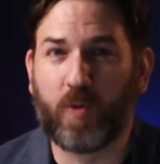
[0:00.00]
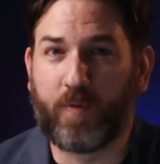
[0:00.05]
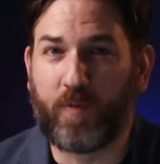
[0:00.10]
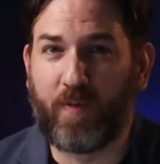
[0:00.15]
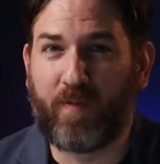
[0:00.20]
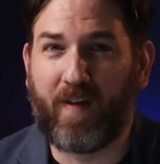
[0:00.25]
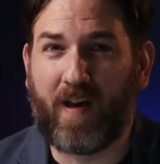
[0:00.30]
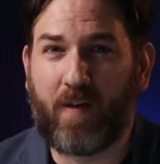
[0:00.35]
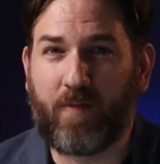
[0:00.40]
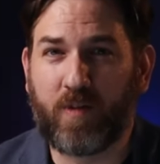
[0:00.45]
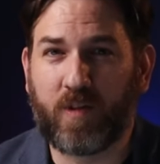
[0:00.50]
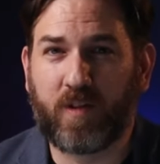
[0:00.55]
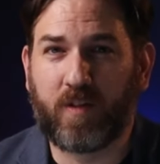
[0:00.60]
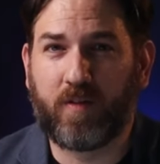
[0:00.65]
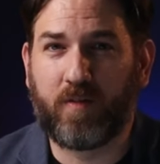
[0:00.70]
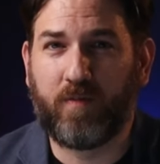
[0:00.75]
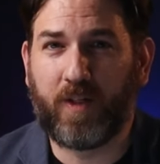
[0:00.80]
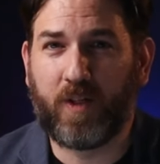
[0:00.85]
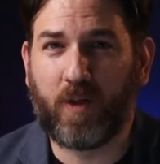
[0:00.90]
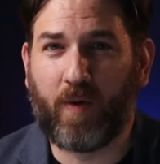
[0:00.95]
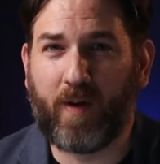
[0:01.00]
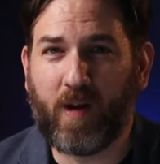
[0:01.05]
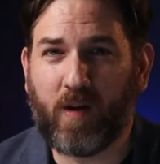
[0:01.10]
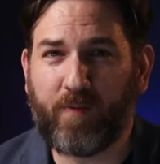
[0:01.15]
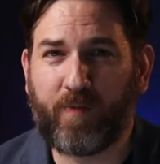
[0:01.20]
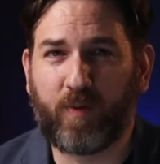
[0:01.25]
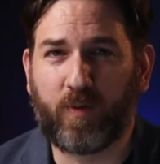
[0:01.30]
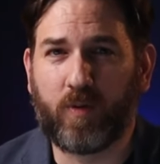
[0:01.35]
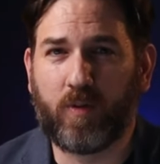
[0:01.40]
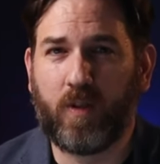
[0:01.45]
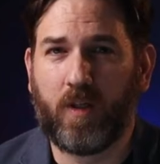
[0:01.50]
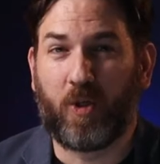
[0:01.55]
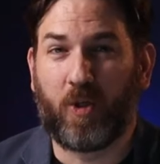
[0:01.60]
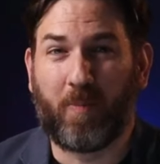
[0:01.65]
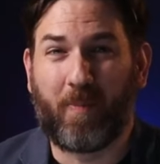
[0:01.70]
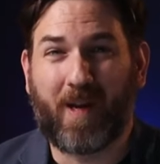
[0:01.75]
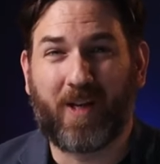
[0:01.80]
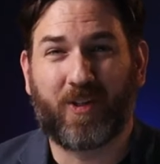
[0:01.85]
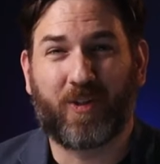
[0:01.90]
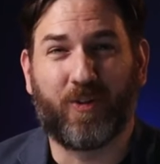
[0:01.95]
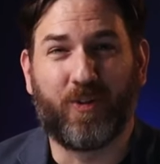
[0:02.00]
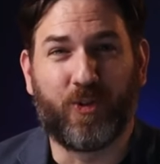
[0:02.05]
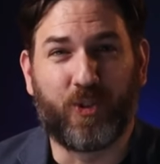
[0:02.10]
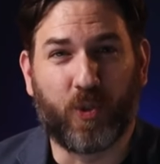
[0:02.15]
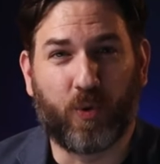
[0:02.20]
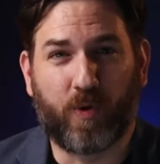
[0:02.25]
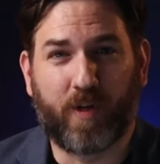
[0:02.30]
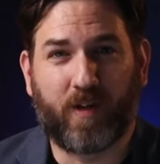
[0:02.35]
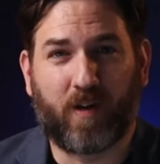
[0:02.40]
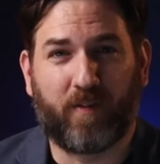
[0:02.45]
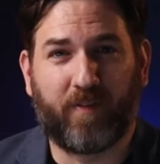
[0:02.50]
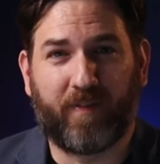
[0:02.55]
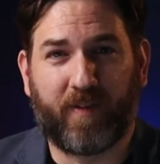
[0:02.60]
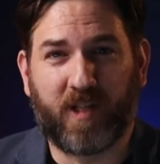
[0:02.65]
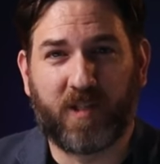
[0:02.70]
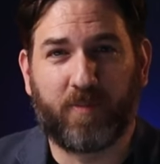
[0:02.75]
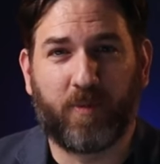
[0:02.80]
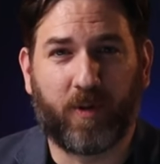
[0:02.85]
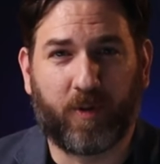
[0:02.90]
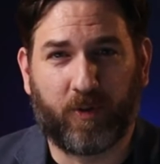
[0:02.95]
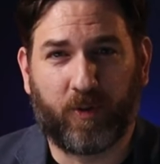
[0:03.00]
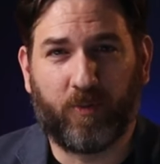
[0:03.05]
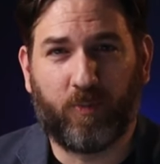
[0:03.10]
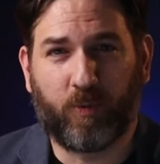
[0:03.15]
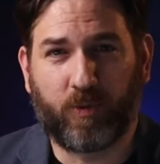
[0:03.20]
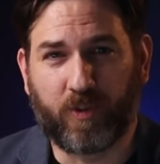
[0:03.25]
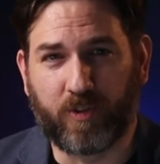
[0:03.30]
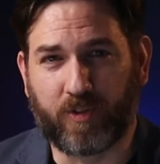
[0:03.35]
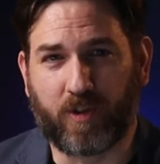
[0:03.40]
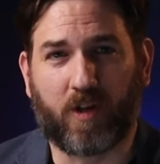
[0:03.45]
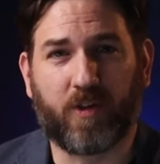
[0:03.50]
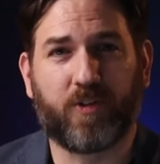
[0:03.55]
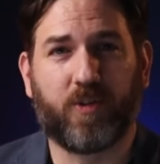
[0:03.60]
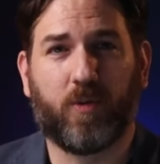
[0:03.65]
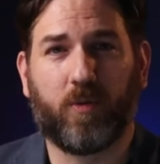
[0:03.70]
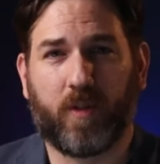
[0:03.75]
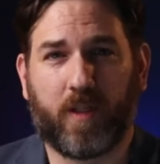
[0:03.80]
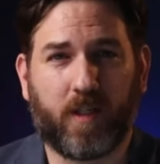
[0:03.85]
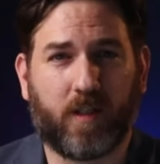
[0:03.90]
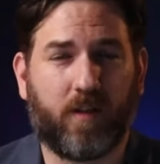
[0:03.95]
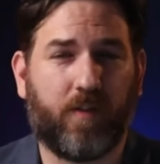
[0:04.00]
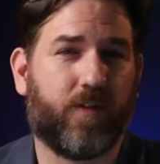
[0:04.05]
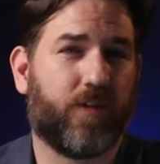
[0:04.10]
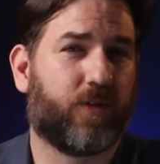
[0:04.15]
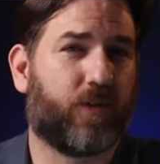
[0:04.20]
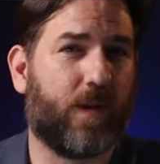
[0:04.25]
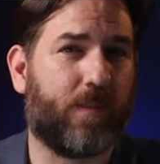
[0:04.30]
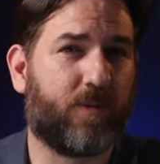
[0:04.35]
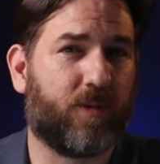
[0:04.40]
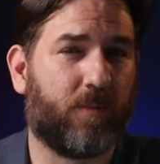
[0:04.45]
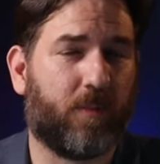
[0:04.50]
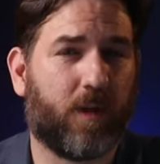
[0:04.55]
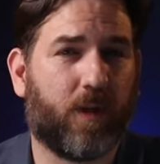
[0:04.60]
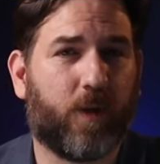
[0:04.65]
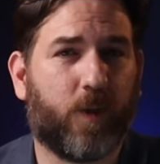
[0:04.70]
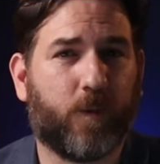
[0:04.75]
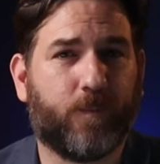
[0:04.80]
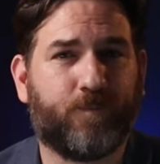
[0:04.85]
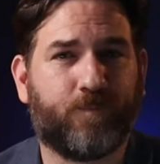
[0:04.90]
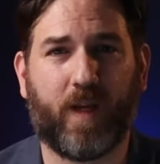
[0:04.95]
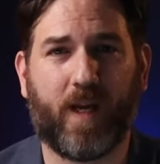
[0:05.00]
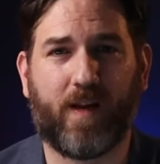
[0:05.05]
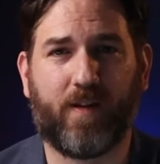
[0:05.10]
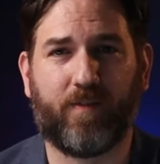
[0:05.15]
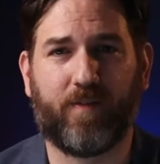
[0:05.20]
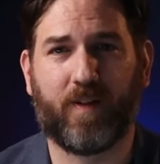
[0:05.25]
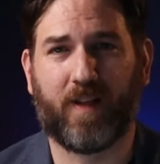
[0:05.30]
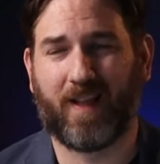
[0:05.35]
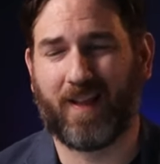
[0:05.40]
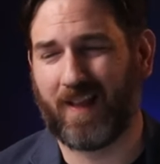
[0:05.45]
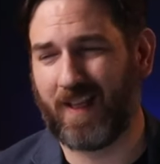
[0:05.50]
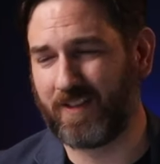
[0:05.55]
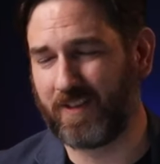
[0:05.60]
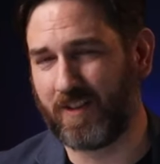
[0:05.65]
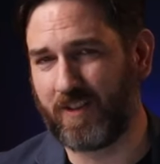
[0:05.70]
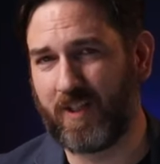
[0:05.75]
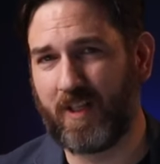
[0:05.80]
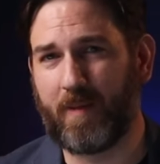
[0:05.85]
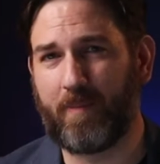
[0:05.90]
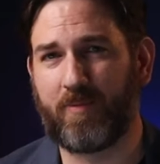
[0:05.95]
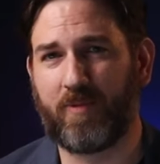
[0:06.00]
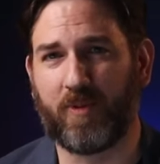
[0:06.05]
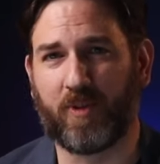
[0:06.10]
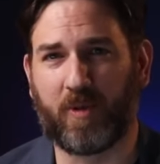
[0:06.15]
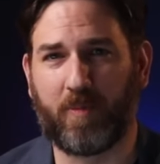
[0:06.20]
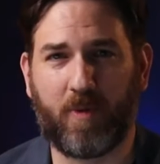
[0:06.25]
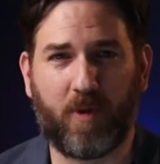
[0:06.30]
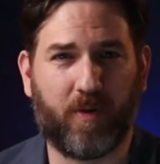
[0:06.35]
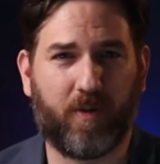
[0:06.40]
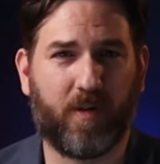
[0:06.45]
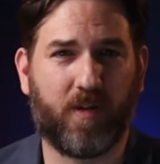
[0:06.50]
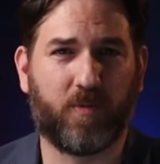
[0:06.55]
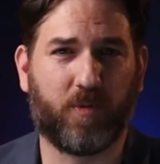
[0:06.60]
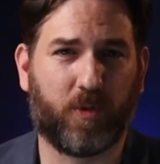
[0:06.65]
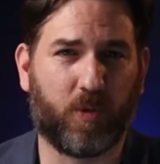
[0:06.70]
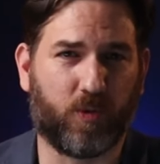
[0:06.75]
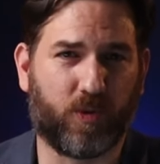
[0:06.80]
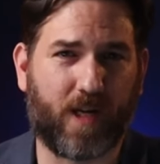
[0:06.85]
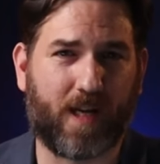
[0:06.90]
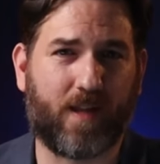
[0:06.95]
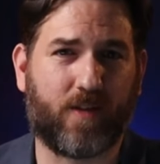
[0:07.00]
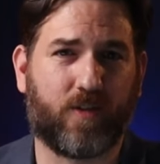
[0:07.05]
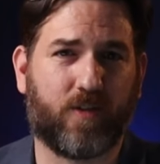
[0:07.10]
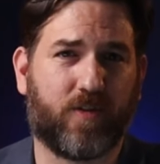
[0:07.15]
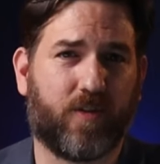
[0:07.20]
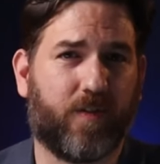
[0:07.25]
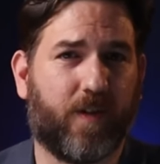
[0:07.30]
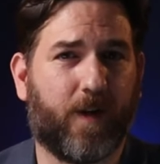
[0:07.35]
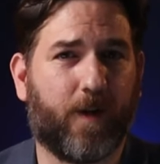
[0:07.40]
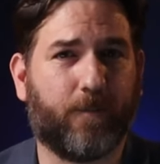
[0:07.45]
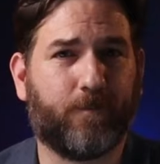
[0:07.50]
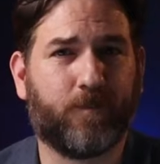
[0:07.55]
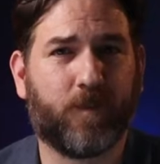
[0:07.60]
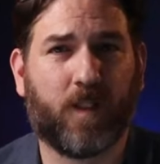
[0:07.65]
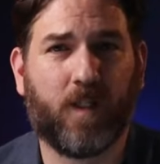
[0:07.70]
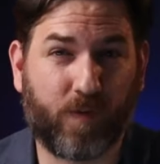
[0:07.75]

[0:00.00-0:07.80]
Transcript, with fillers: So if you found this video helpful, you can make sure and join our Facebook group, which is also linked in the description below. We have lots of tips and communities. We do challenges in there.